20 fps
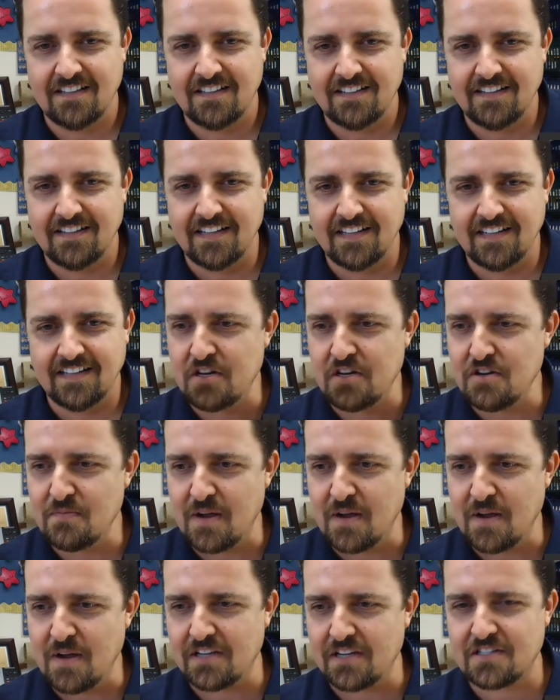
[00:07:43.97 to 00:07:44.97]
I'm going to
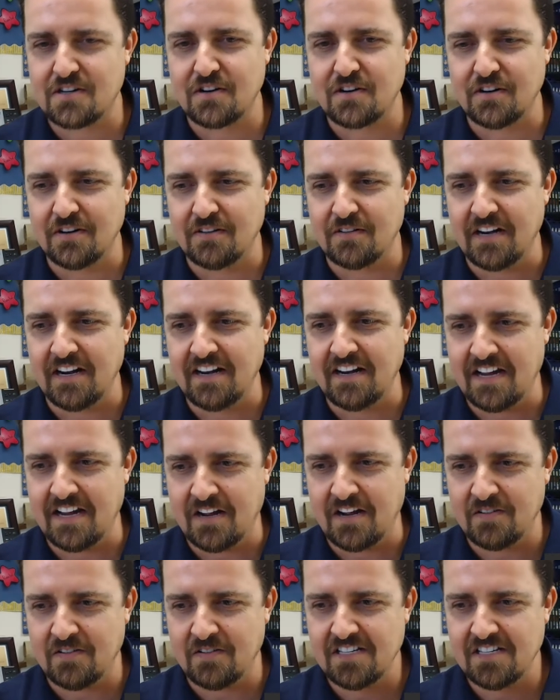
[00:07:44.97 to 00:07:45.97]
do my best Kurt right
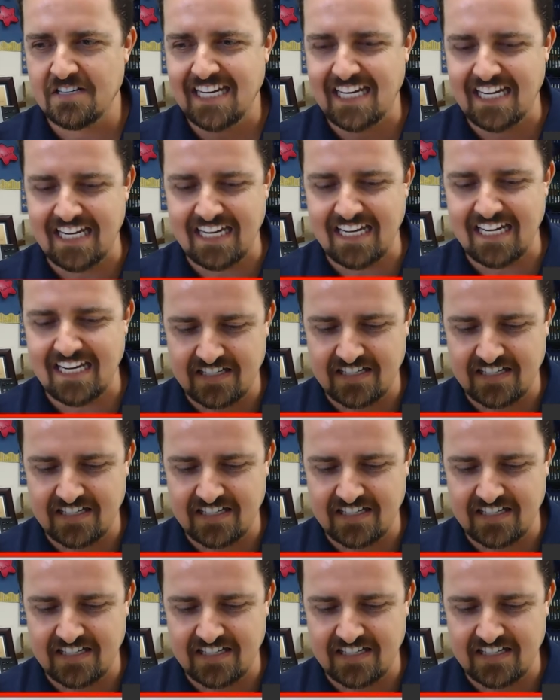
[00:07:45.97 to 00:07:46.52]
now. He is